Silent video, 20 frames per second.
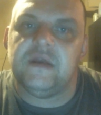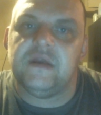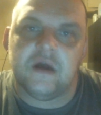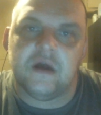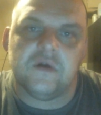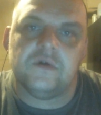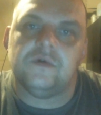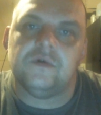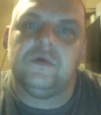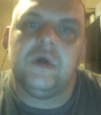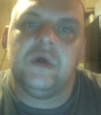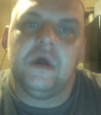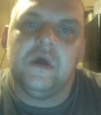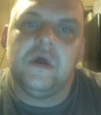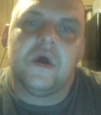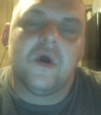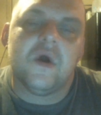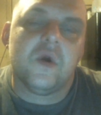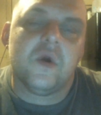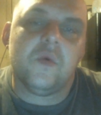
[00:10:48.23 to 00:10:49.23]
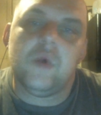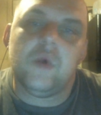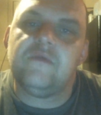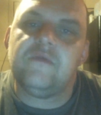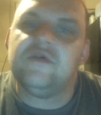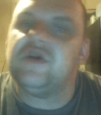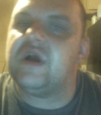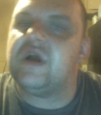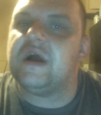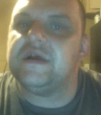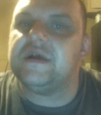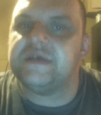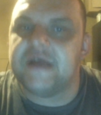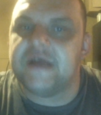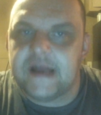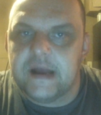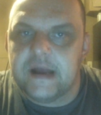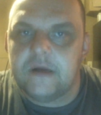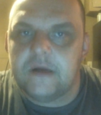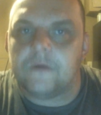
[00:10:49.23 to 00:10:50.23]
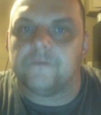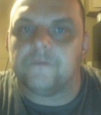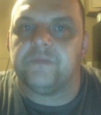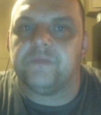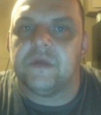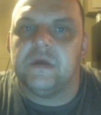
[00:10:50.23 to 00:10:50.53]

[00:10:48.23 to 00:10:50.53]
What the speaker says: Yahoo, or wherever you guys hang out.